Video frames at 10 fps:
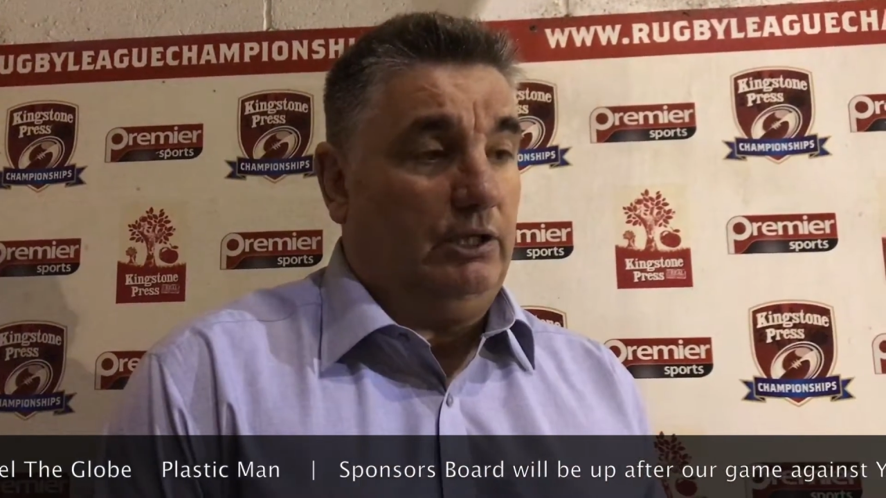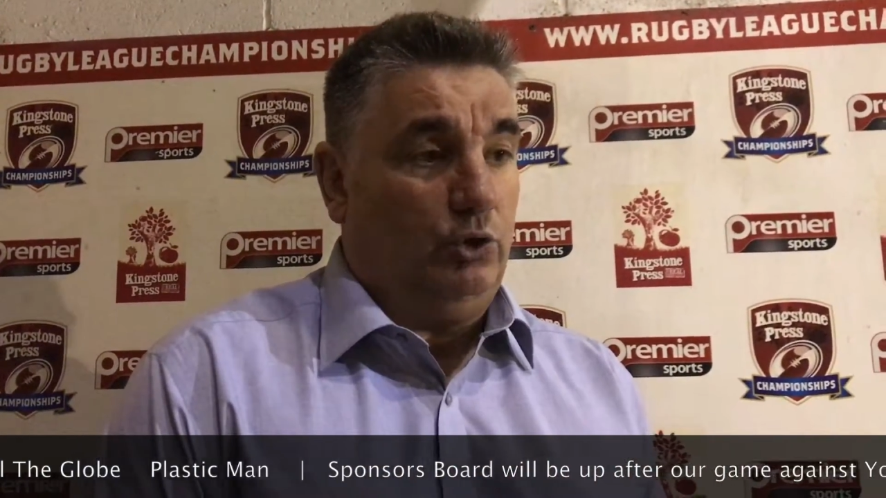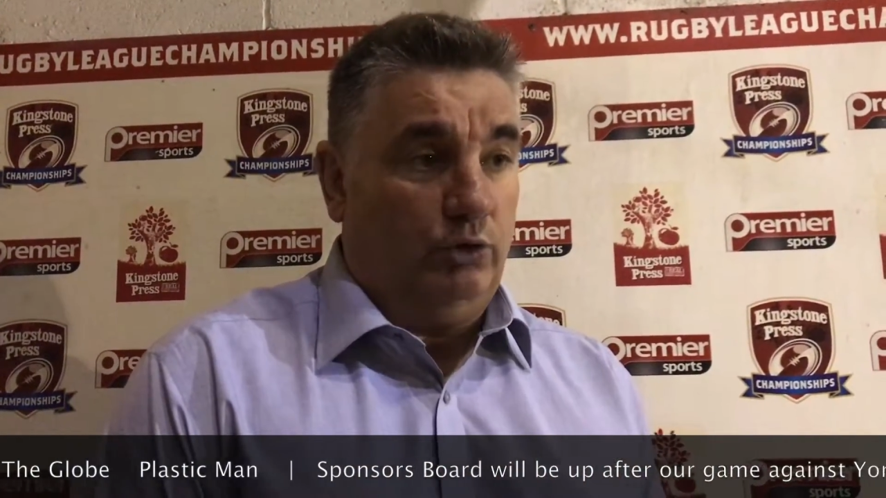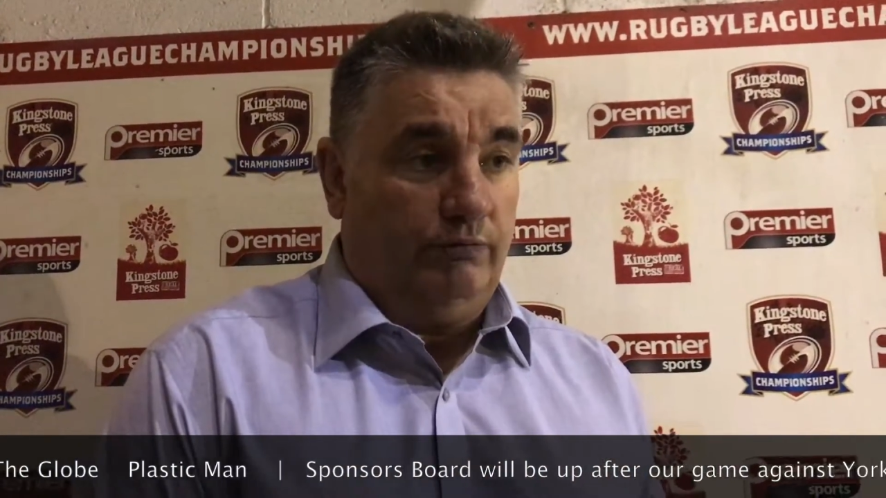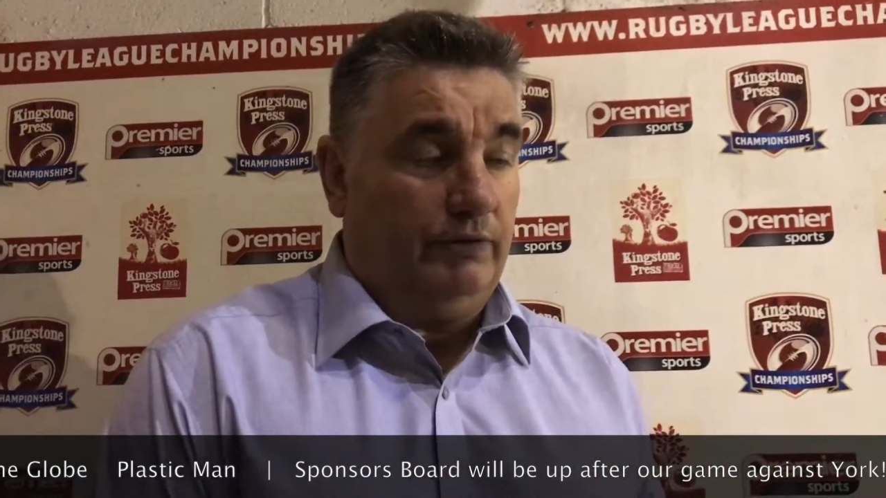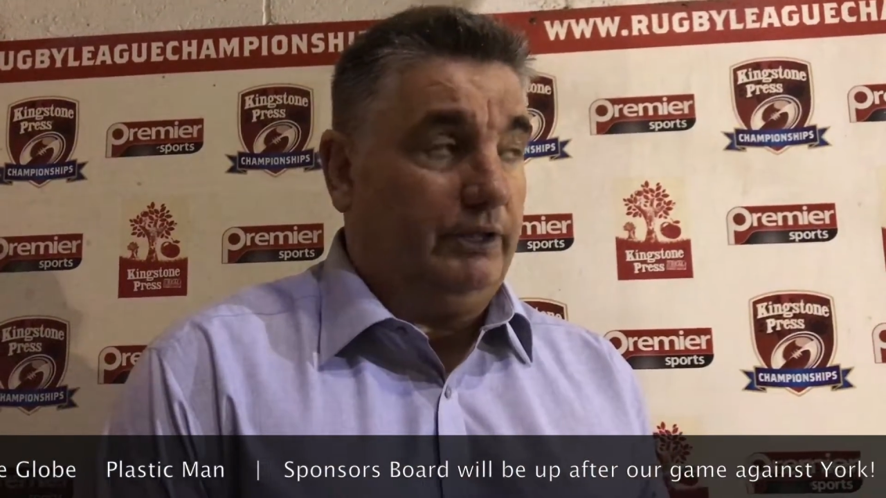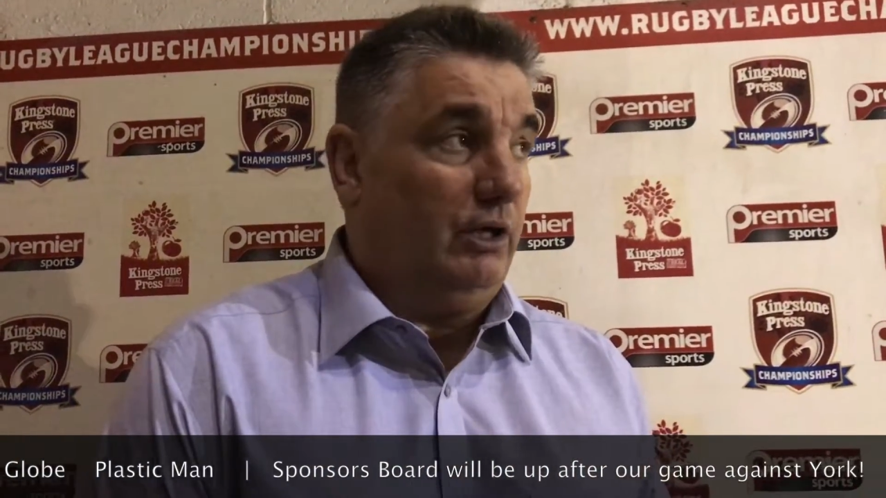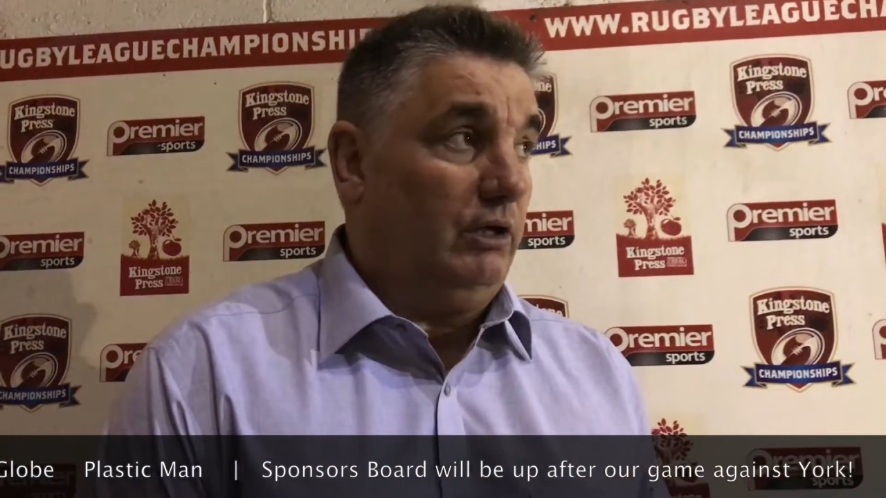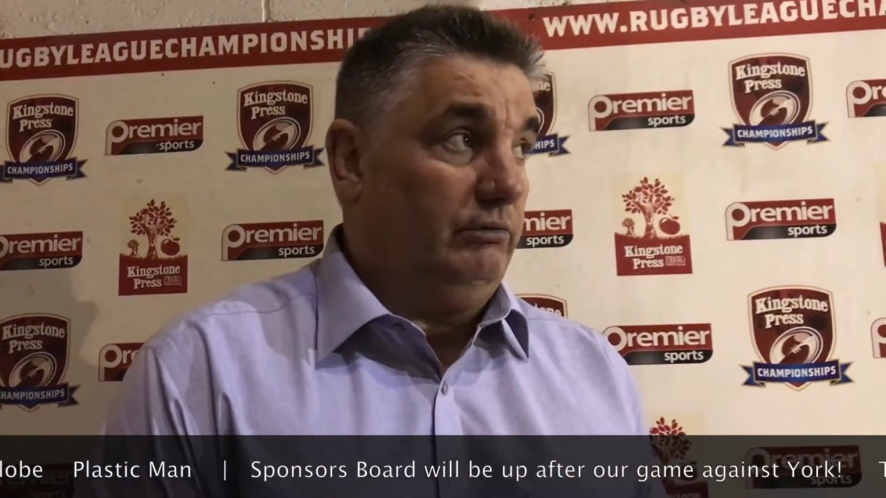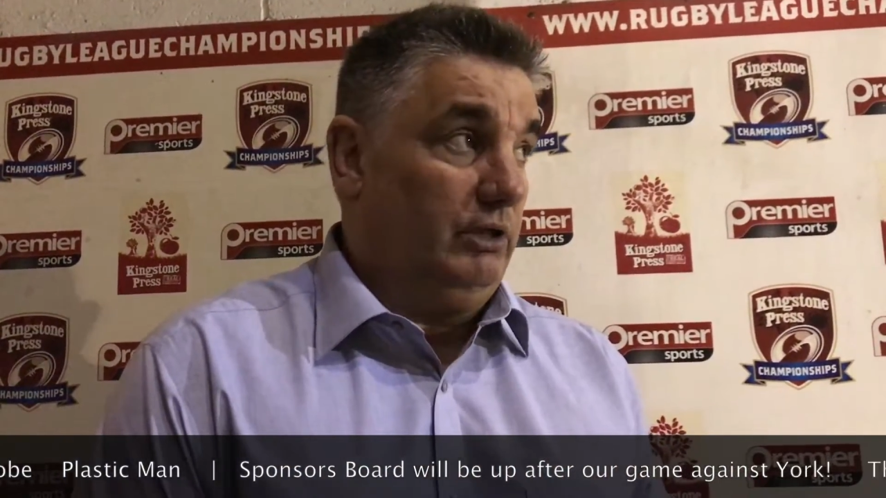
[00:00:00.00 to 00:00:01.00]
Hopefully
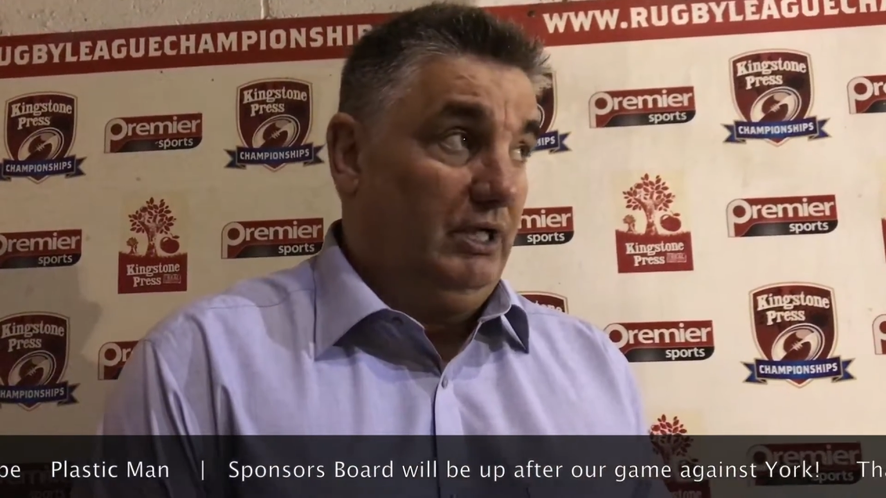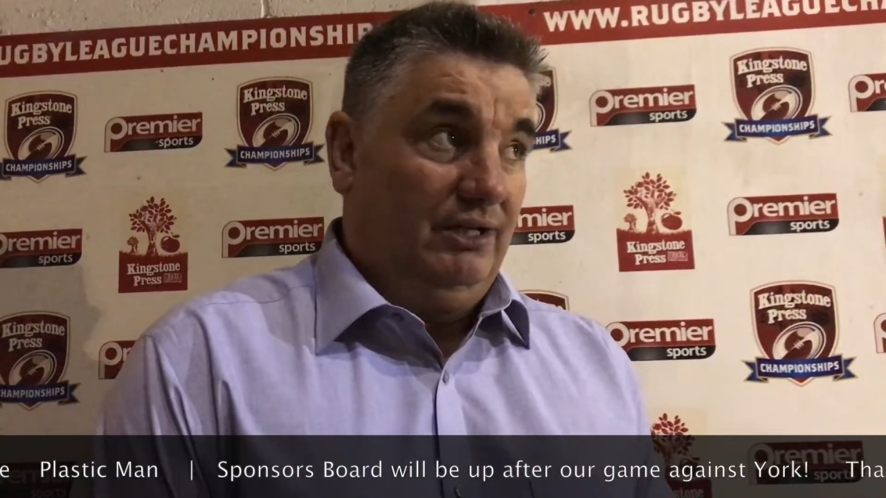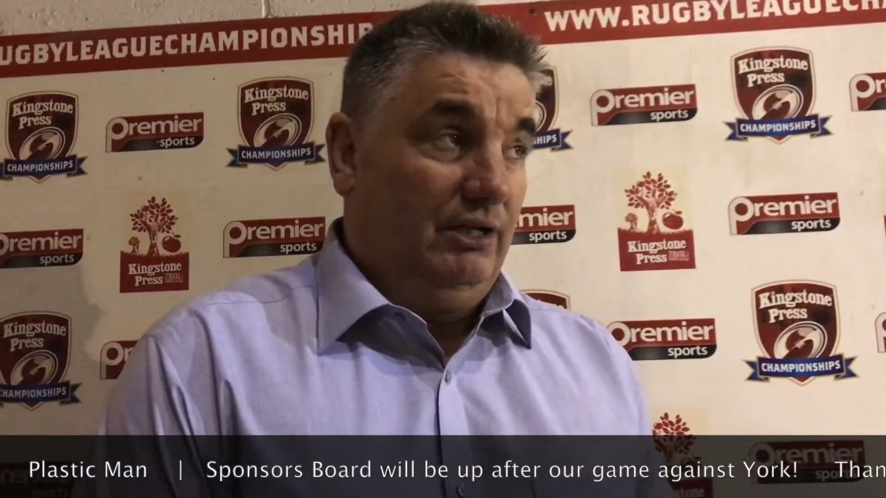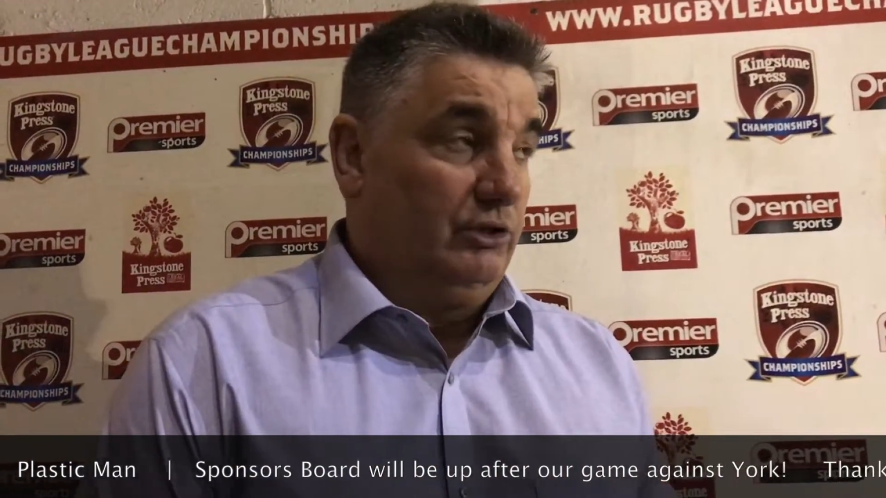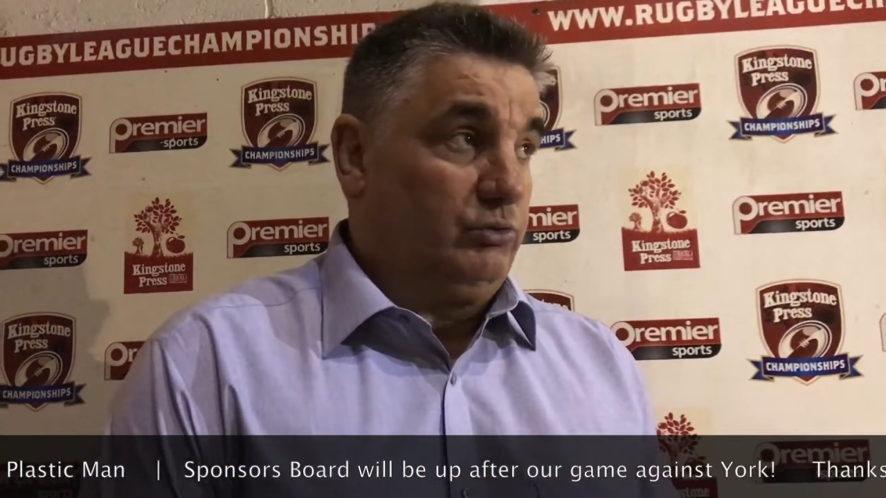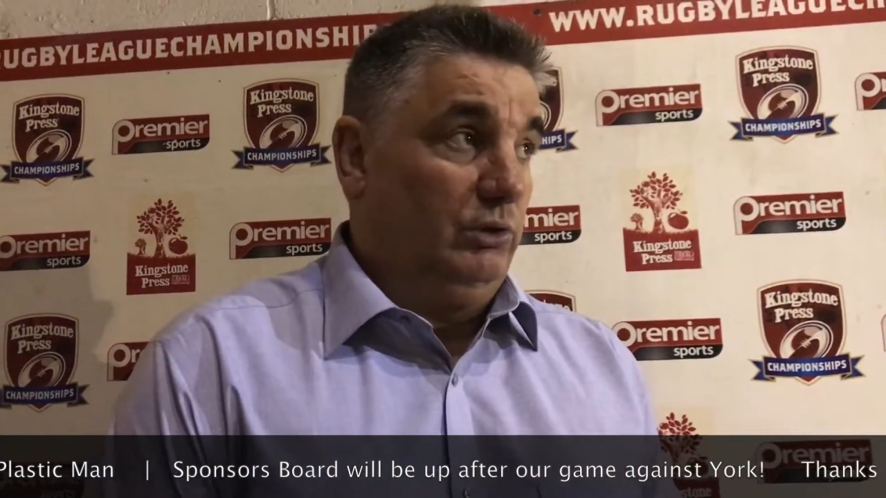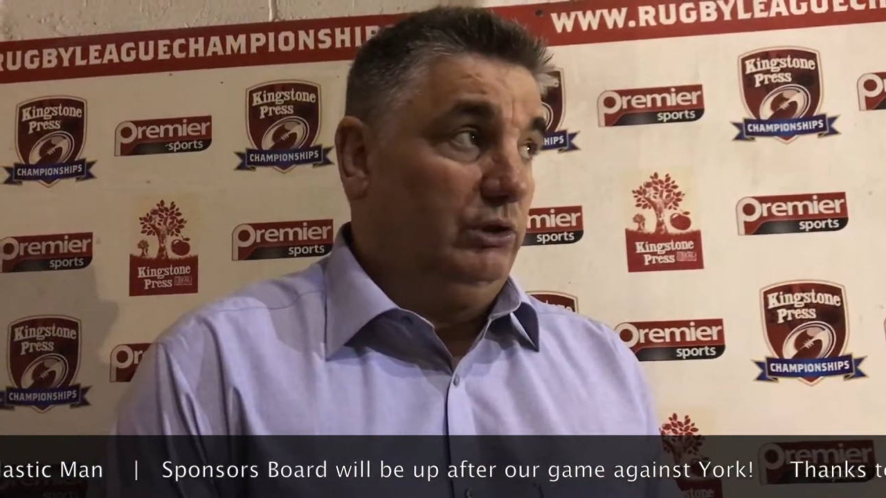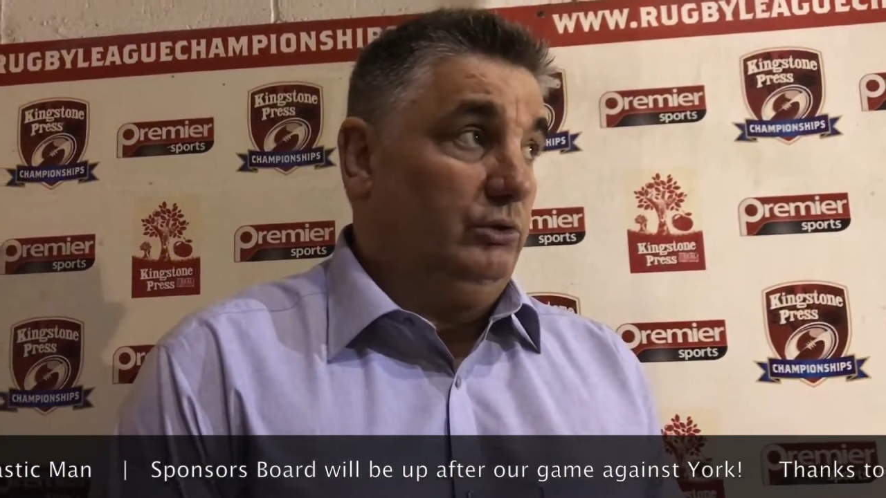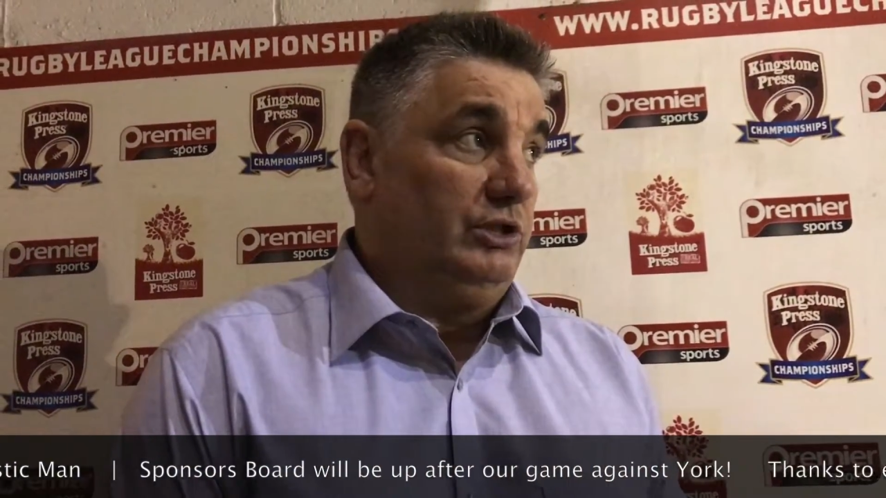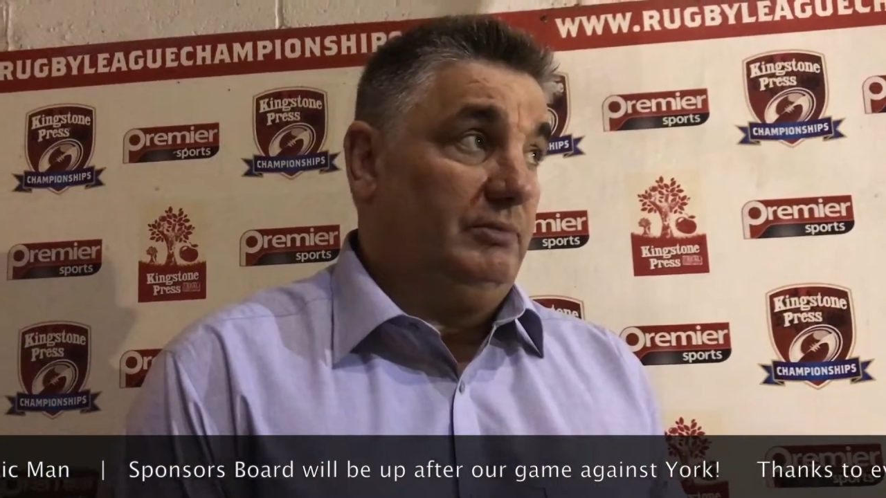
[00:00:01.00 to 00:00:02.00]
not, and else
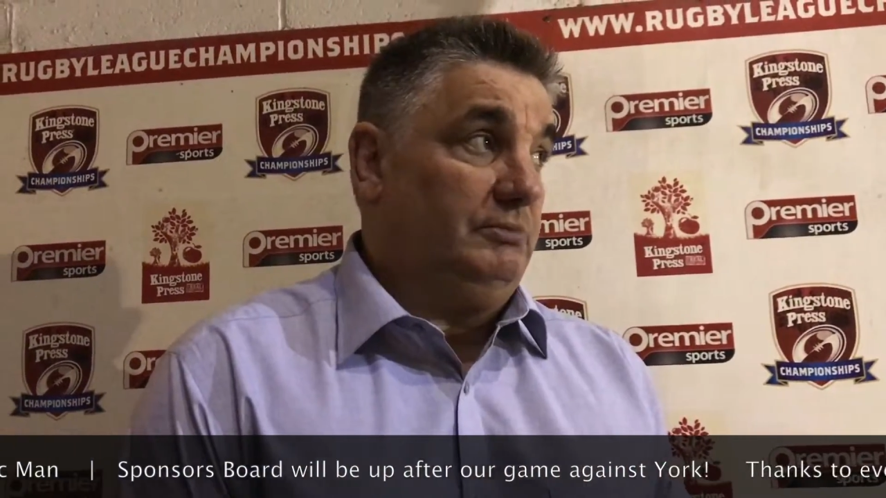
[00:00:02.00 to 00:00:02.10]
we'll lose him.